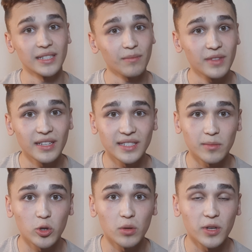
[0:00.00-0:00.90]
Some things
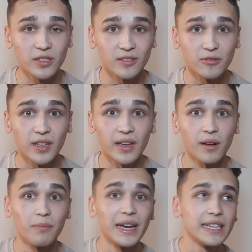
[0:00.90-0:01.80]
I'm gonna mention today
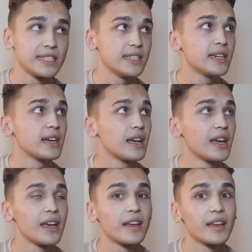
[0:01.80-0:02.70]
are basic,
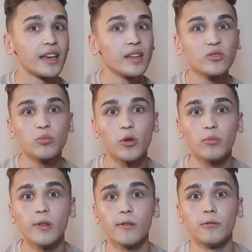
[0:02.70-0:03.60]
and you
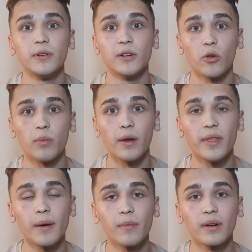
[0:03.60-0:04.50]
probably already know about
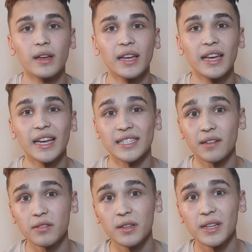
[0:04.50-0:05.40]
them.
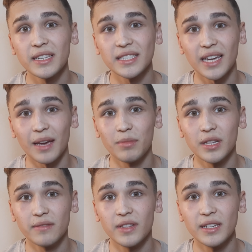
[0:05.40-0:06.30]
Nevertheless, I
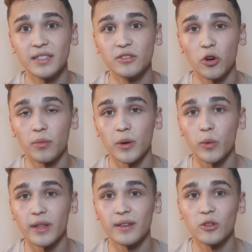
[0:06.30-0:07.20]
believe they determine
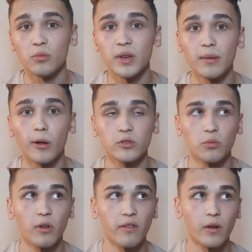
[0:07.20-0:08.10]
whether you'll be able to
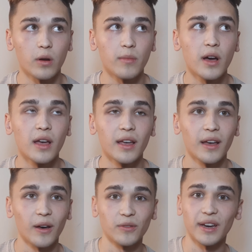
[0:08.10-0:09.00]
perform
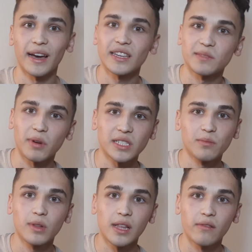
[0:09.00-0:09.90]
on the highest
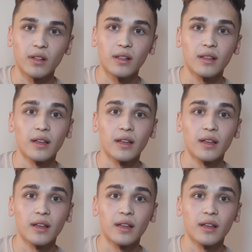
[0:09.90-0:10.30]
possible level